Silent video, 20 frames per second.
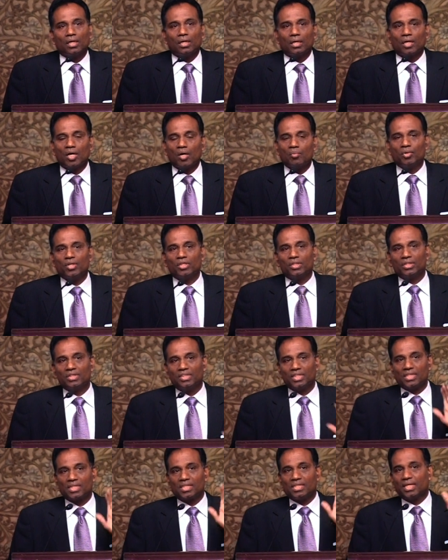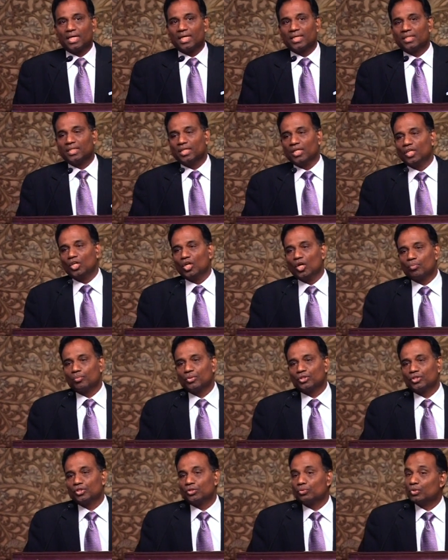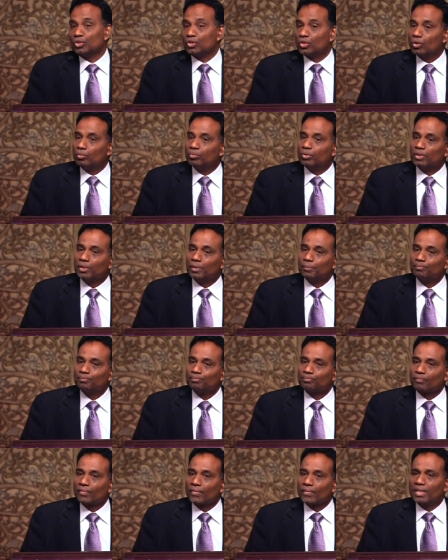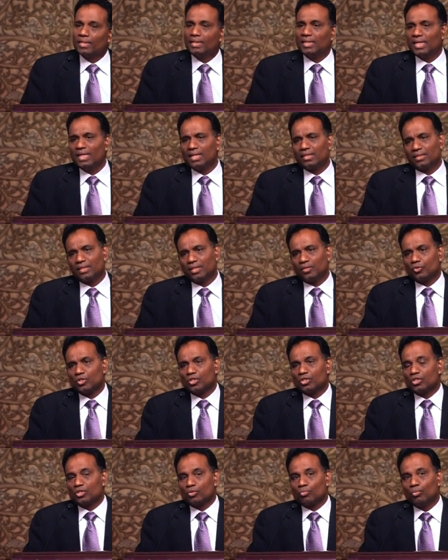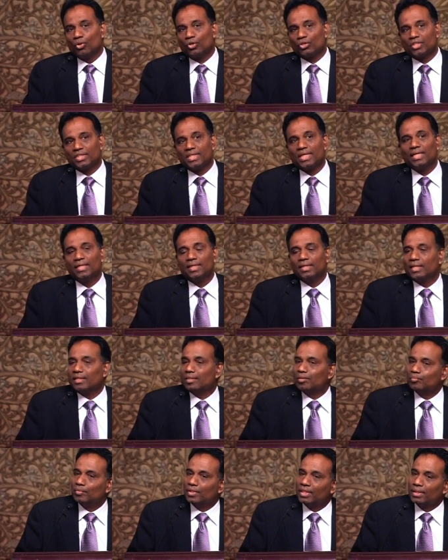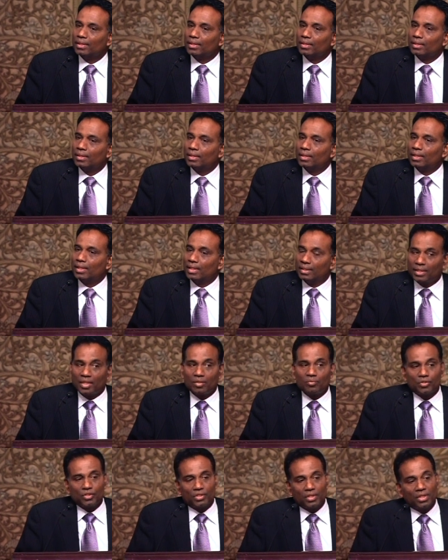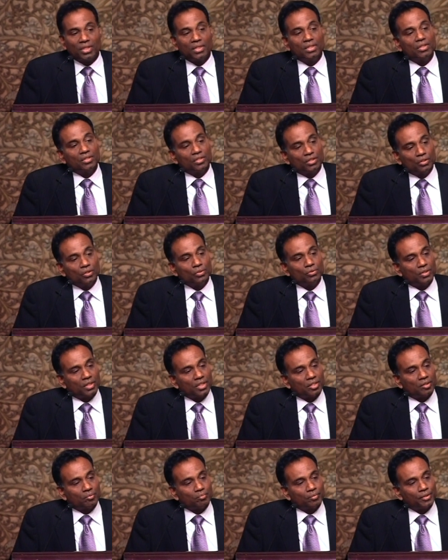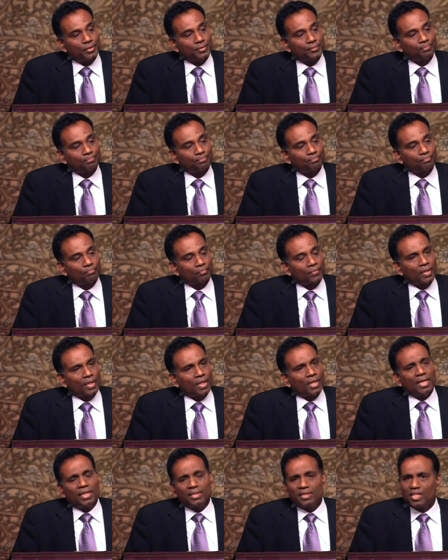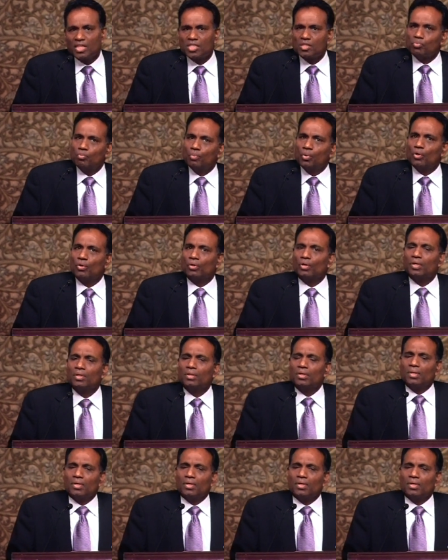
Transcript: cupboard just diagonally opposite was open. And there, there was this book staring at me. And that was the Gideon's New Testament. And this book,